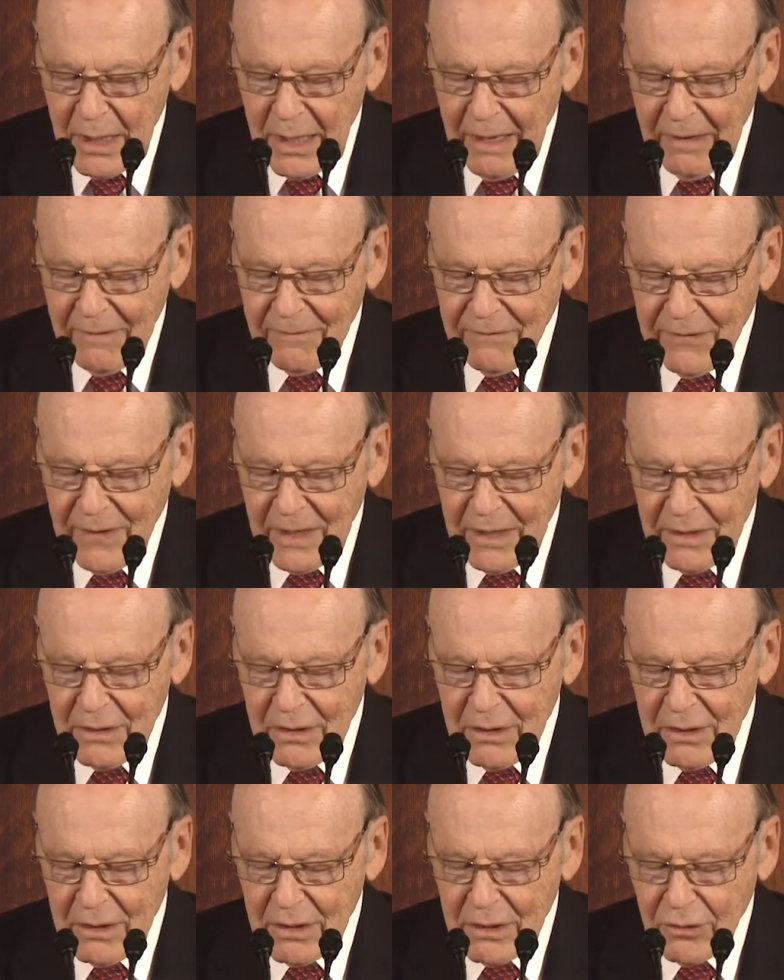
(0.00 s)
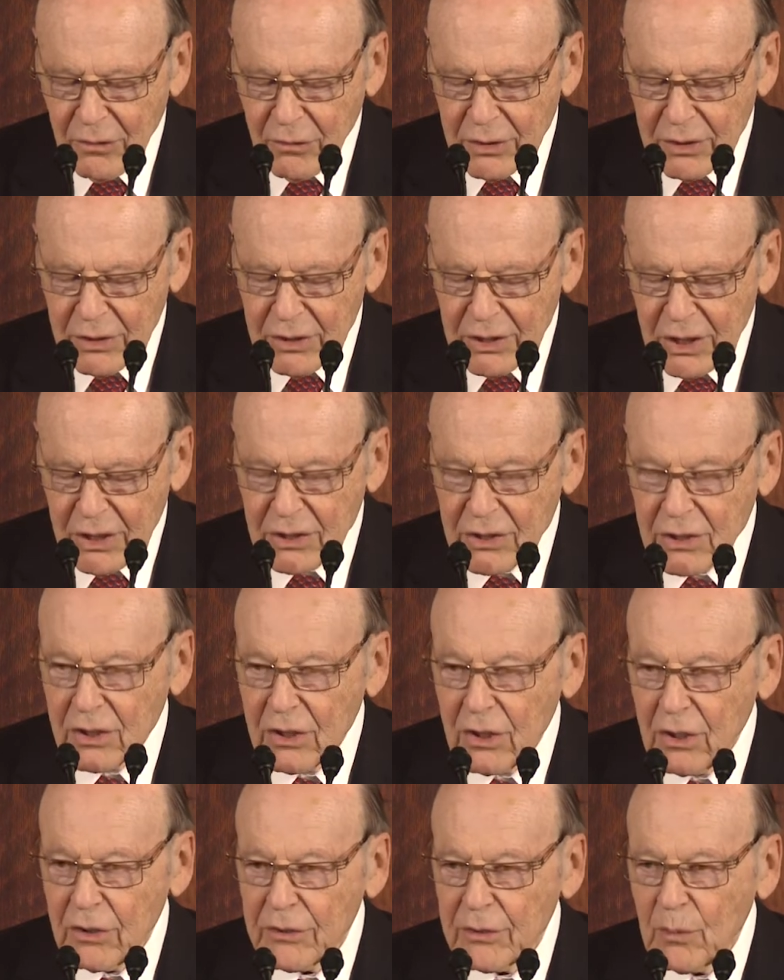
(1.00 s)
and founded an organization
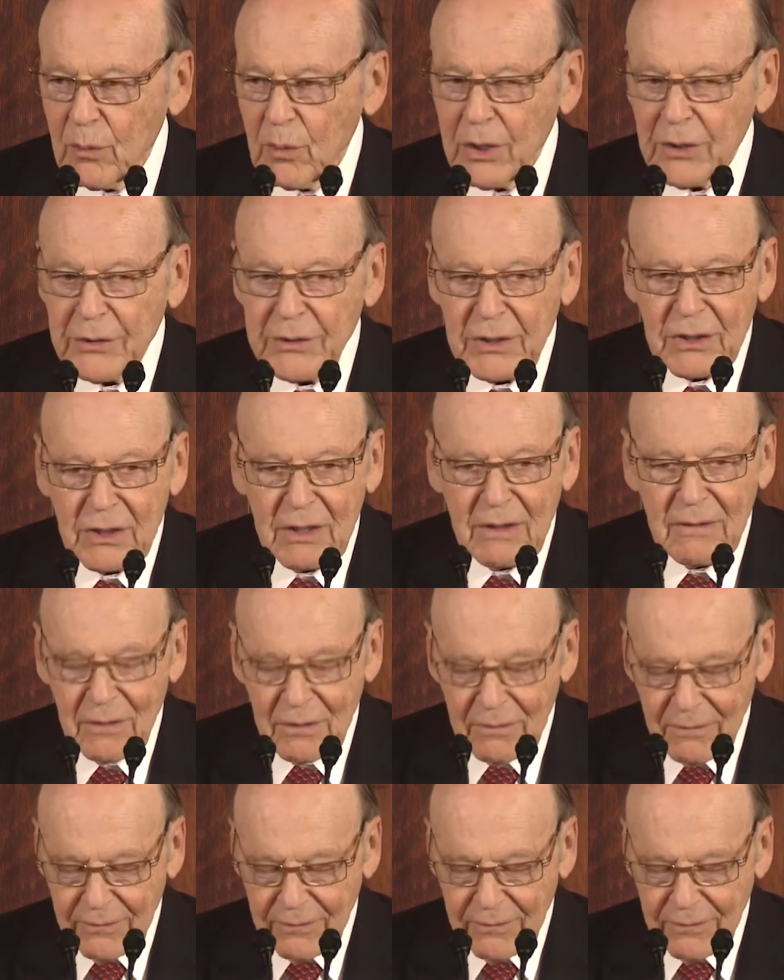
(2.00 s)
called the Wealth and Giving